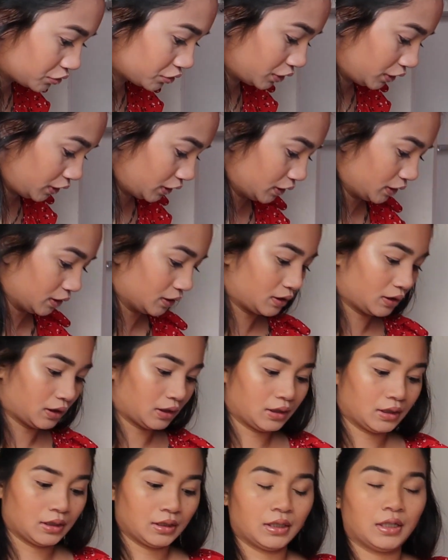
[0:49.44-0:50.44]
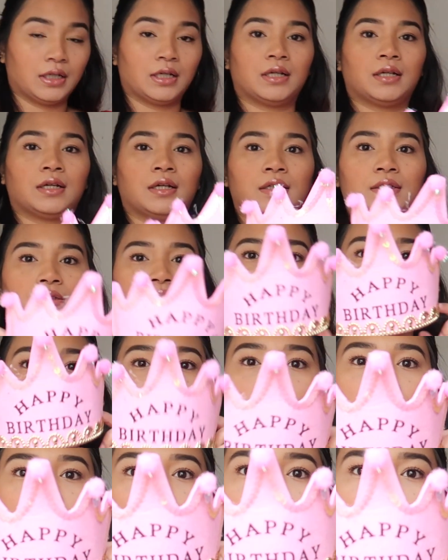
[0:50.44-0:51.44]
Tree is this
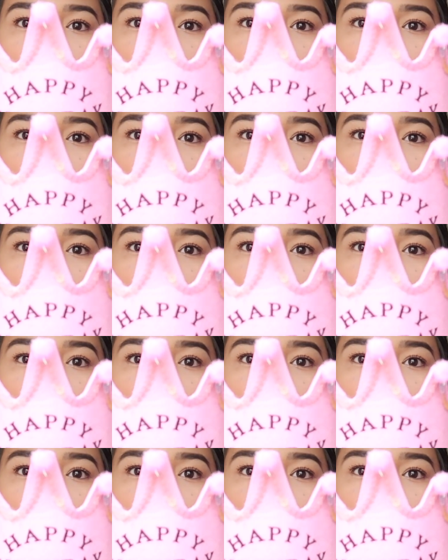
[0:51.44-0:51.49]
little